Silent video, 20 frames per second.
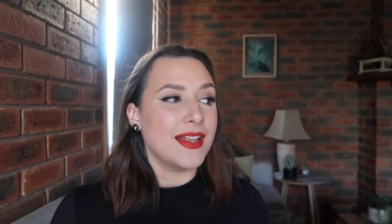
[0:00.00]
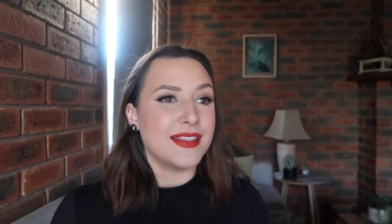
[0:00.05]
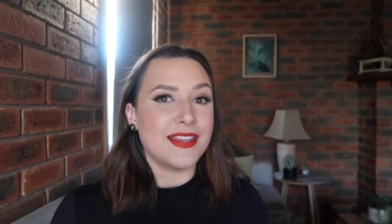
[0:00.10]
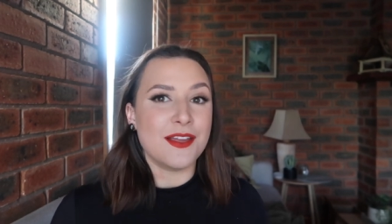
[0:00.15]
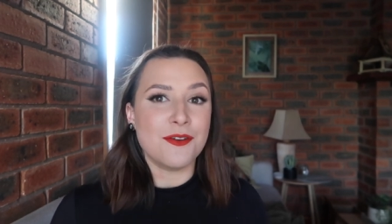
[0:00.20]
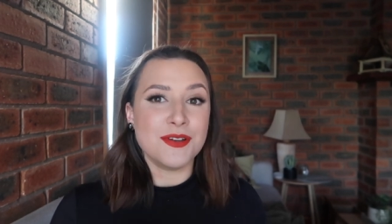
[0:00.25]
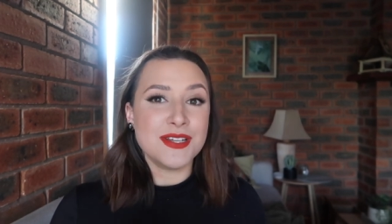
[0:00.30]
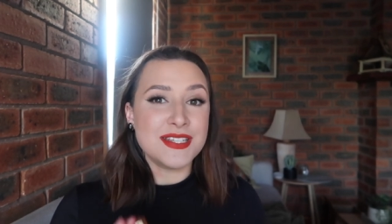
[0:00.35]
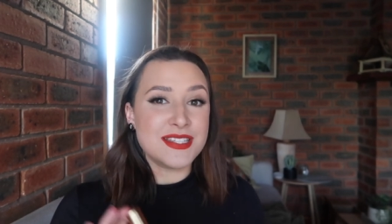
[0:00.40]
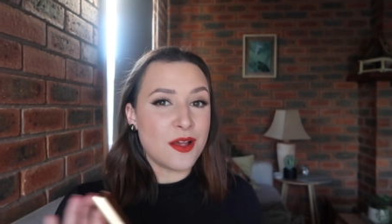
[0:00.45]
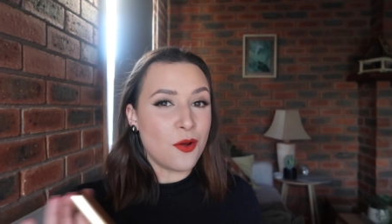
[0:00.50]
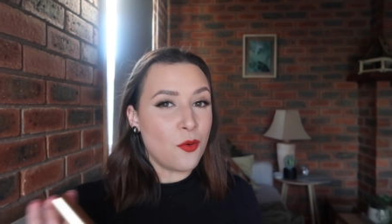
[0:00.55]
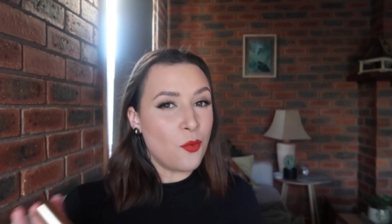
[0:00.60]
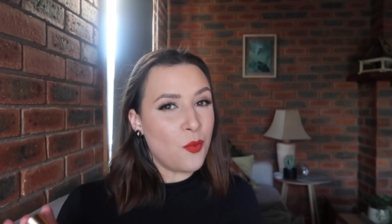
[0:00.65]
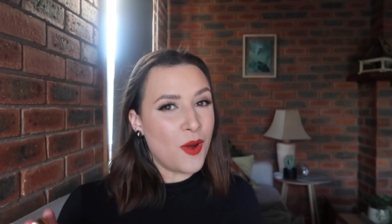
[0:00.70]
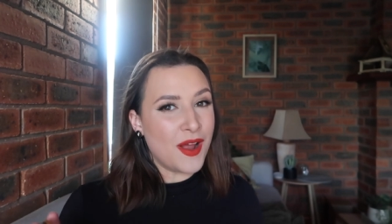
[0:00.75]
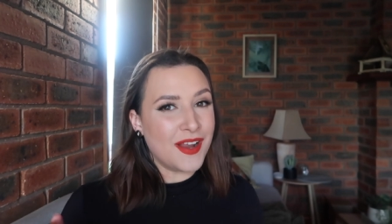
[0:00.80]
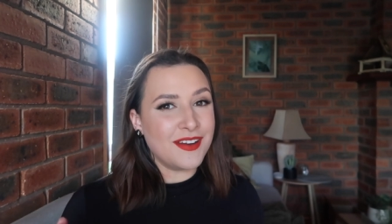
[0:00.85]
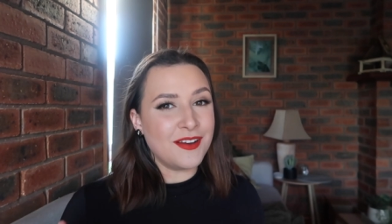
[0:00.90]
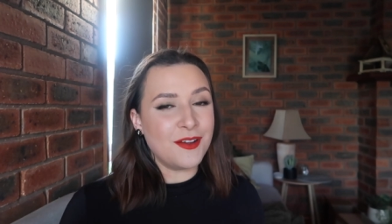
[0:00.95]
There is
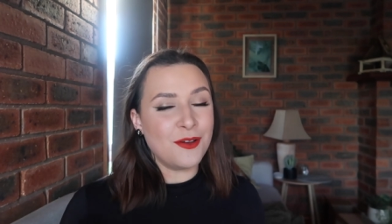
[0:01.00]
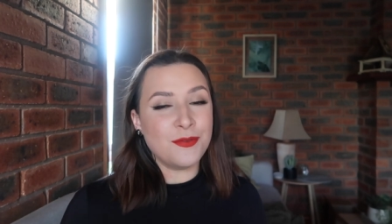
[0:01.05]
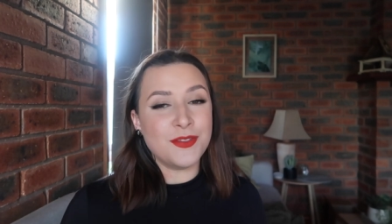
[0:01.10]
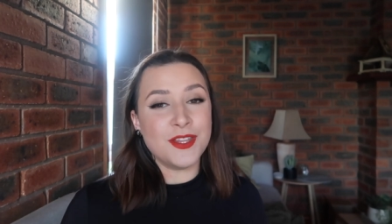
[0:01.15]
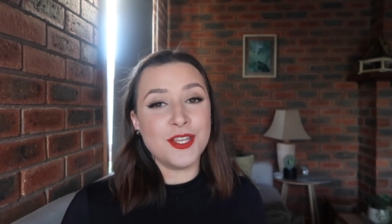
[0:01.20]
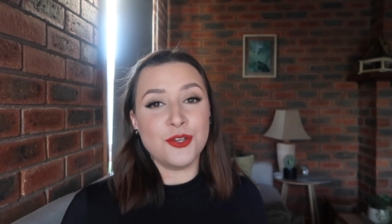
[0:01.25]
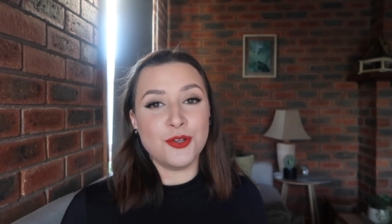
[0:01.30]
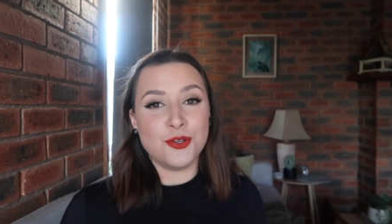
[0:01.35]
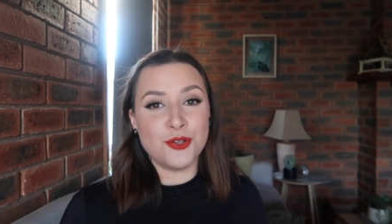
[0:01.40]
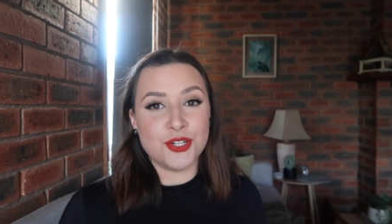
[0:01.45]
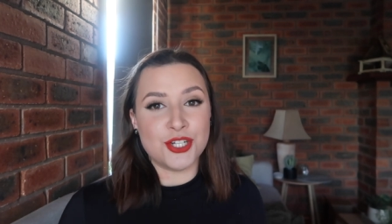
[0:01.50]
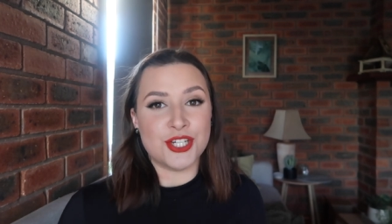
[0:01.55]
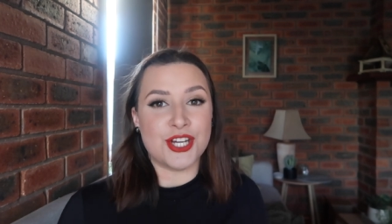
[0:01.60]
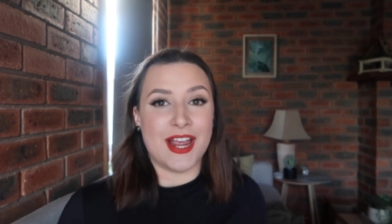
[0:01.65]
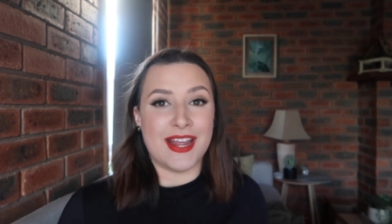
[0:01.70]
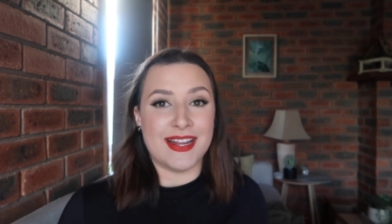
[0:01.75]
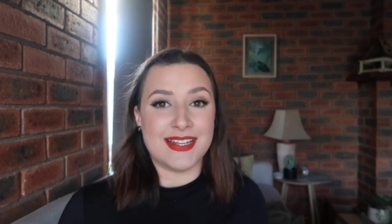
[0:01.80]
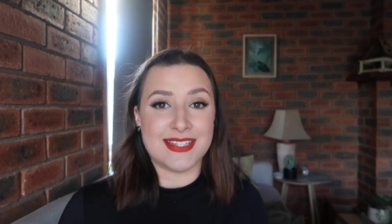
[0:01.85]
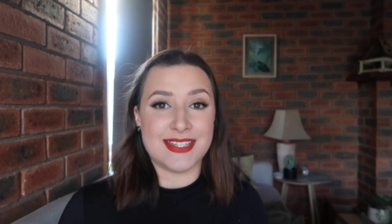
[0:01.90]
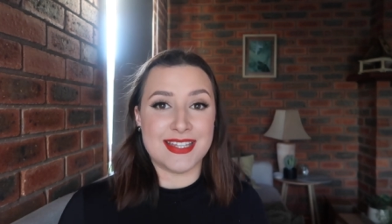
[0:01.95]
one of the new
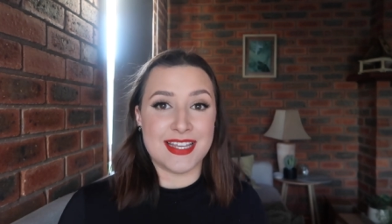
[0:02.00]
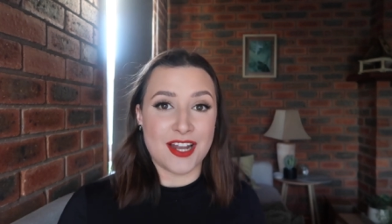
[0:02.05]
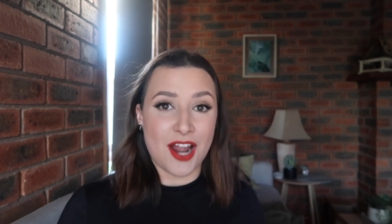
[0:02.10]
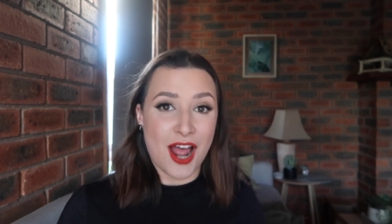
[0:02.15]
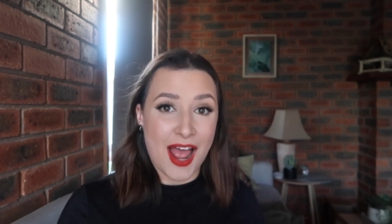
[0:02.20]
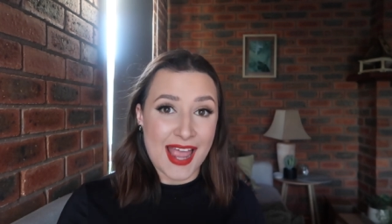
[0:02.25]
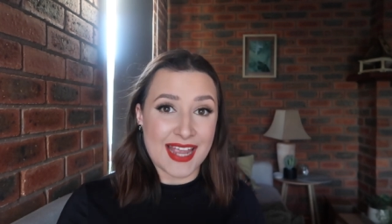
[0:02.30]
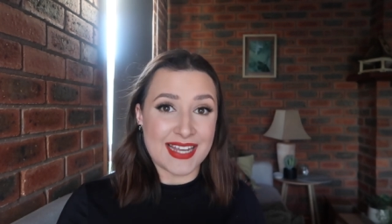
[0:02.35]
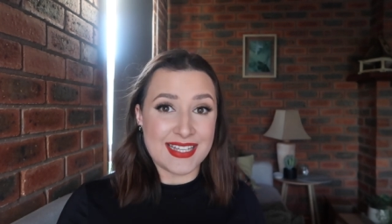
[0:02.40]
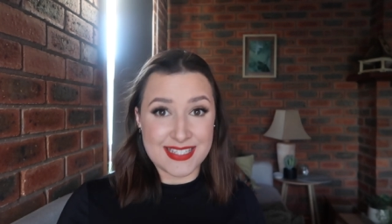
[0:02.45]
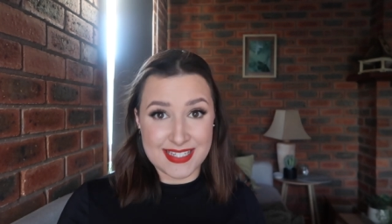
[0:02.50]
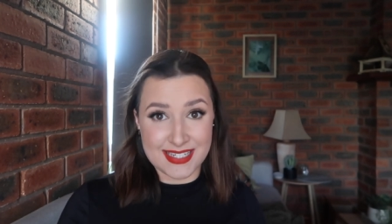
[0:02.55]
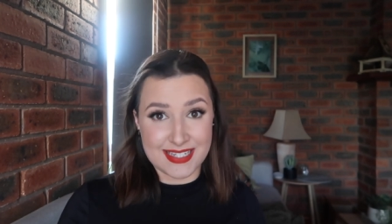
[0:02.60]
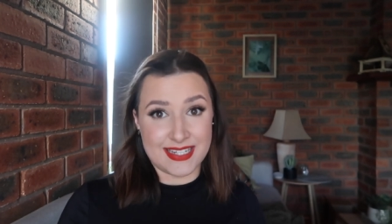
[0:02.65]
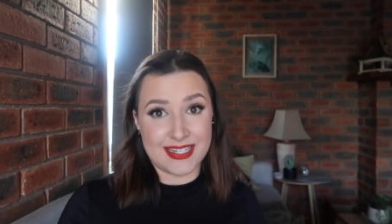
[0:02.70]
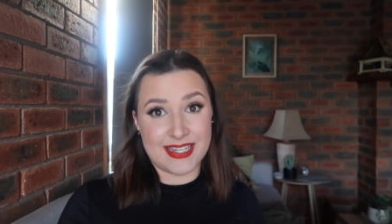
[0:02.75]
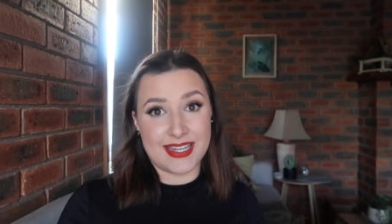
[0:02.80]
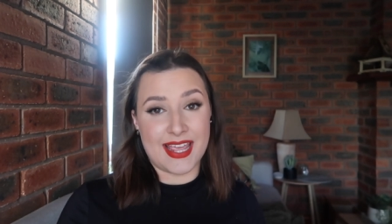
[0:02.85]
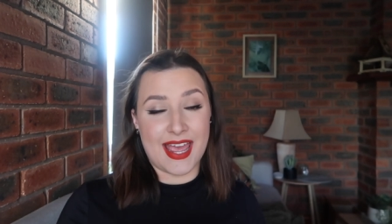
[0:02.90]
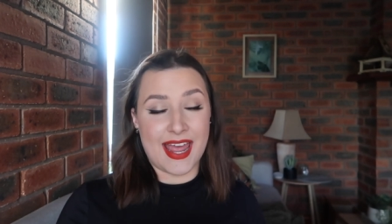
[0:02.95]
shades that I
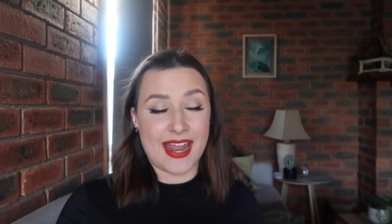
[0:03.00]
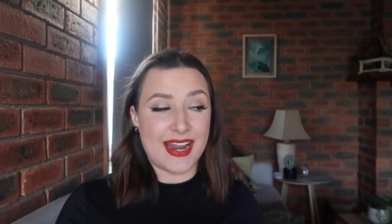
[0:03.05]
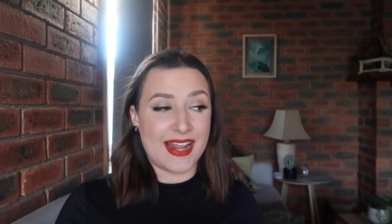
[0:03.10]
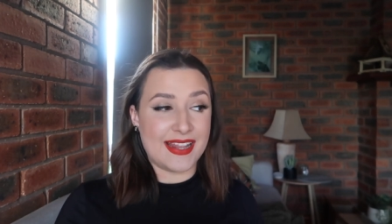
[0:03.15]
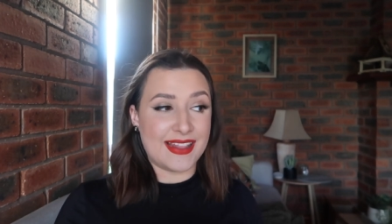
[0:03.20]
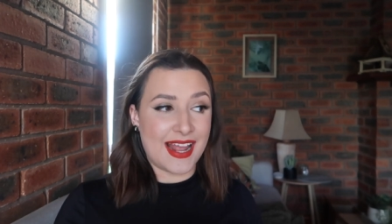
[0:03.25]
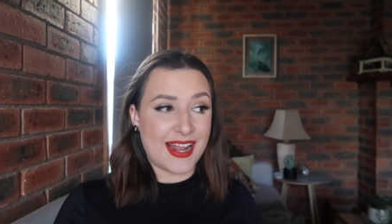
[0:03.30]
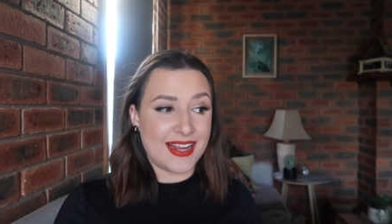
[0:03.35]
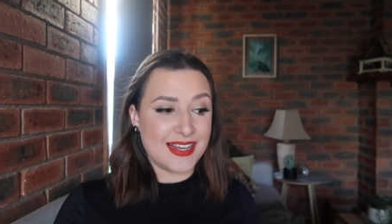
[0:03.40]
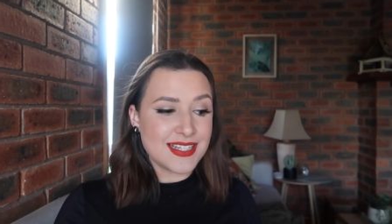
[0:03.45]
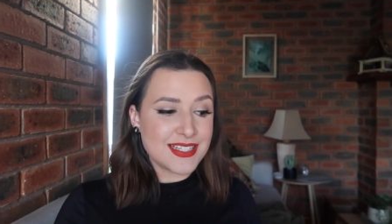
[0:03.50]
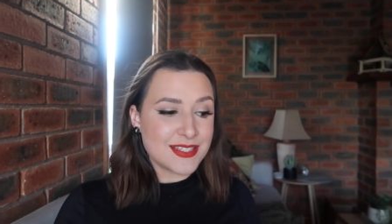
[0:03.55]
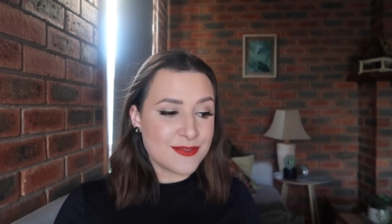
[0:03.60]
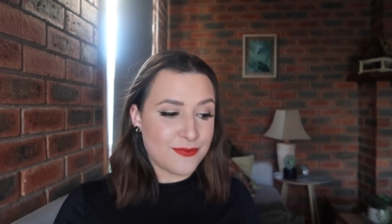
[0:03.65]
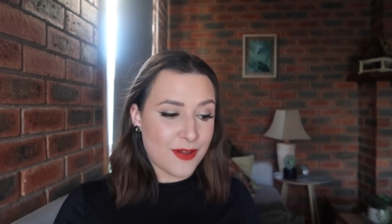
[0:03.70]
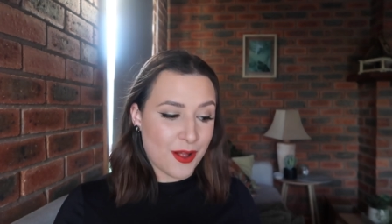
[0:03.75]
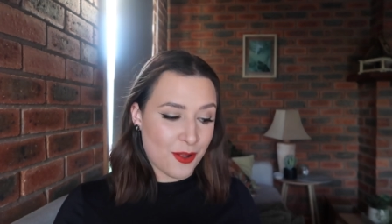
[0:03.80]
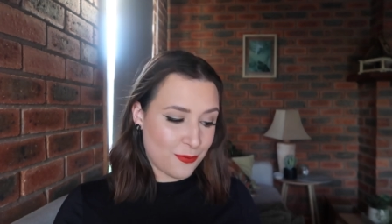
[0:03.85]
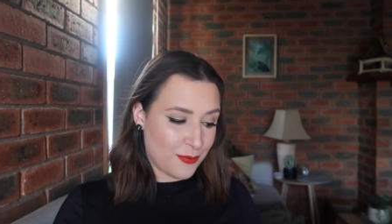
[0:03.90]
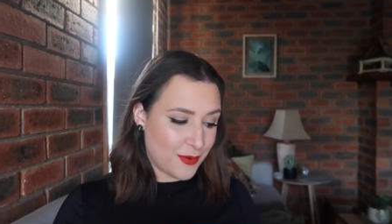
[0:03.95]
didn't get, and that is
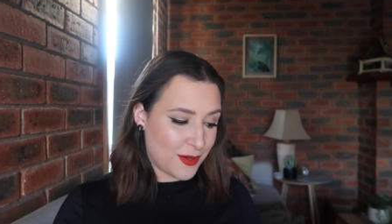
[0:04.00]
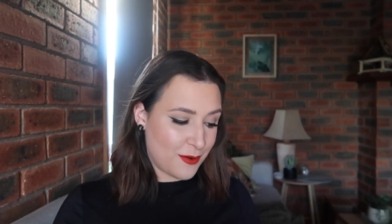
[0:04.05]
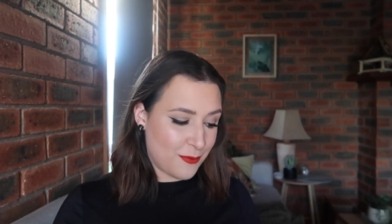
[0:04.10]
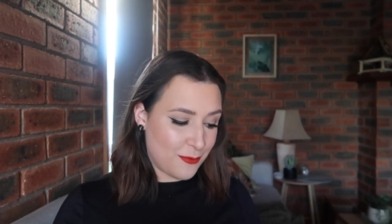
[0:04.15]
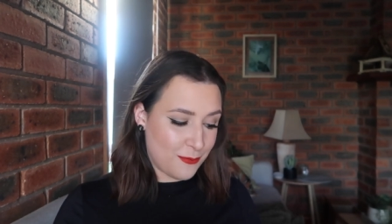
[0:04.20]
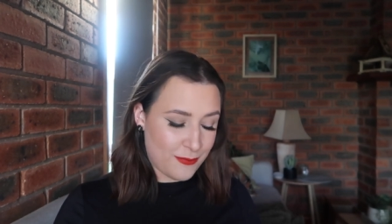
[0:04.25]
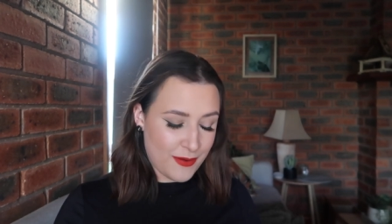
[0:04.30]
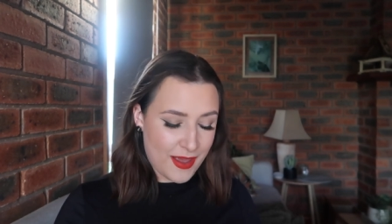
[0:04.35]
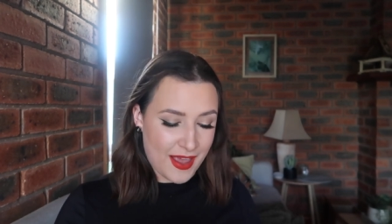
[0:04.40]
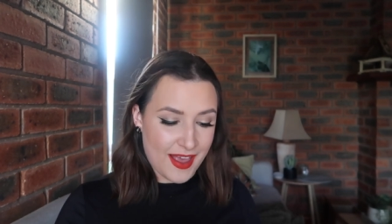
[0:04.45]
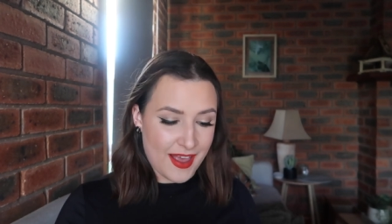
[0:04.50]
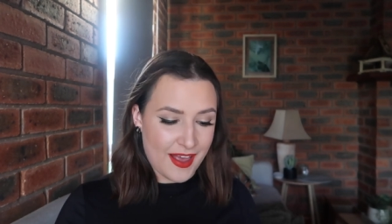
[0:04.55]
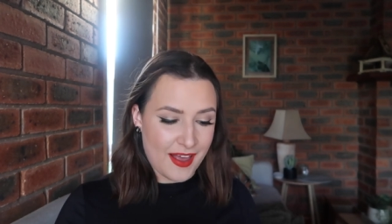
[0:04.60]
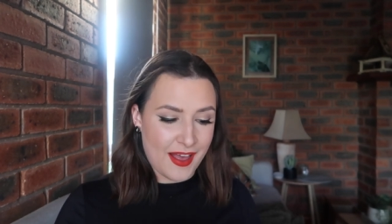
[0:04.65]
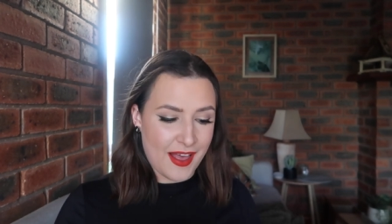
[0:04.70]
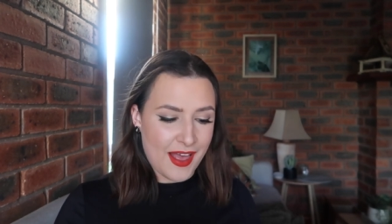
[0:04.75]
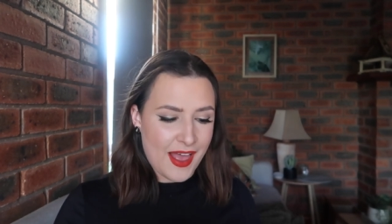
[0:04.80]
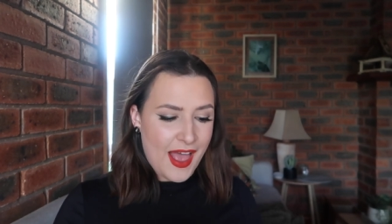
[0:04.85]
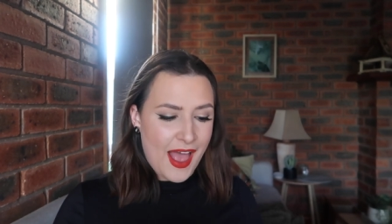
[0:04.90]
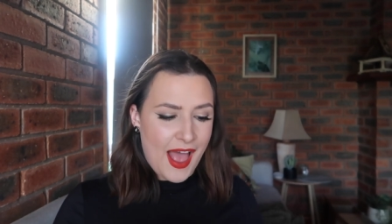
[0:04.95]
Velvet Affair.